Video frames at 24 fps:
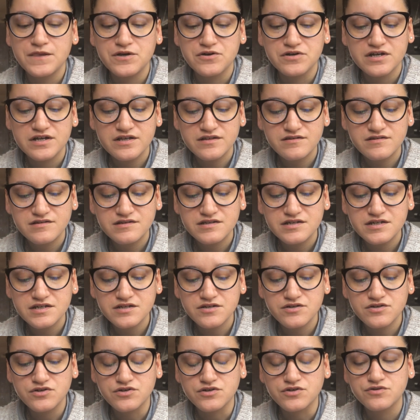
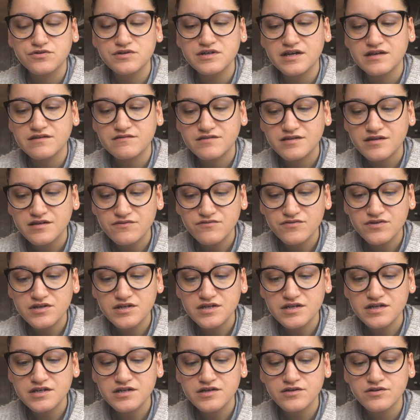instinct, your
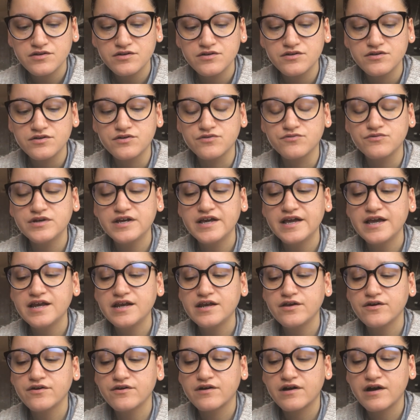creativity. You're regaining
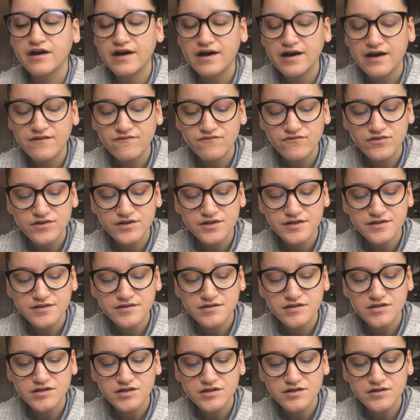your confidence
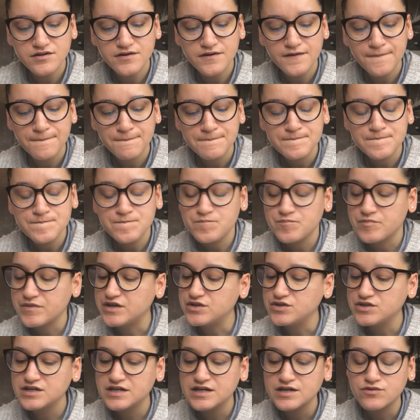here, and
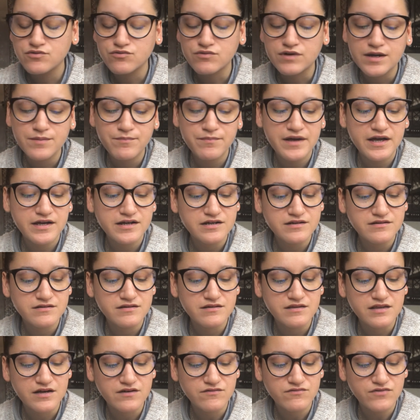you're getting right back into
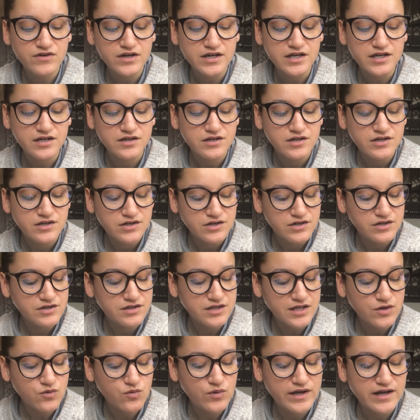that fight. You're
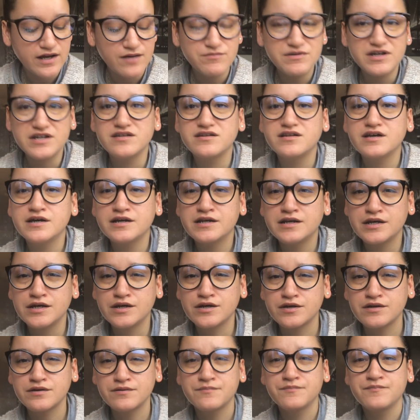like, wait, I'm not done
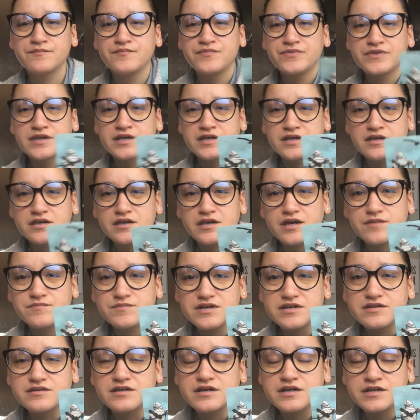here. I'm
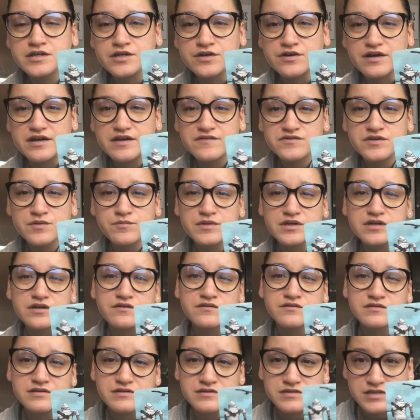not done here. I have something else
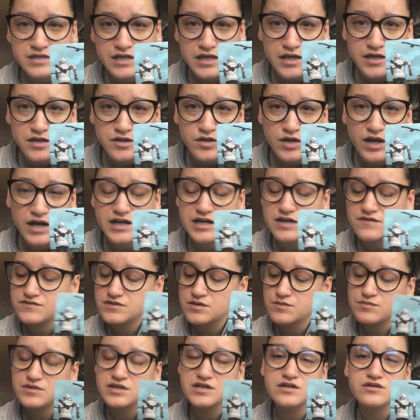to say. I have
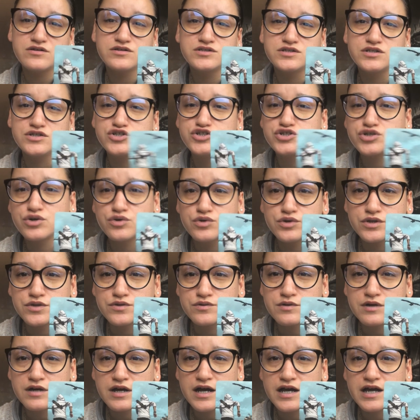something else to show you.
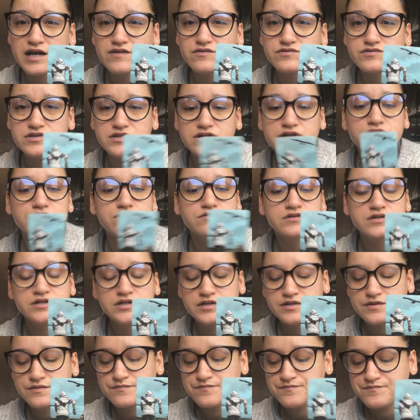I have, you know,
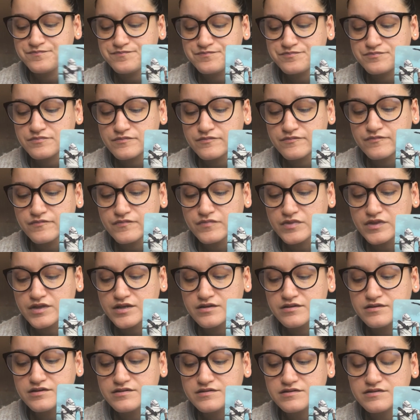
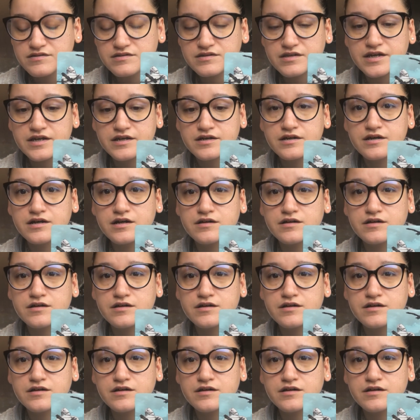this is like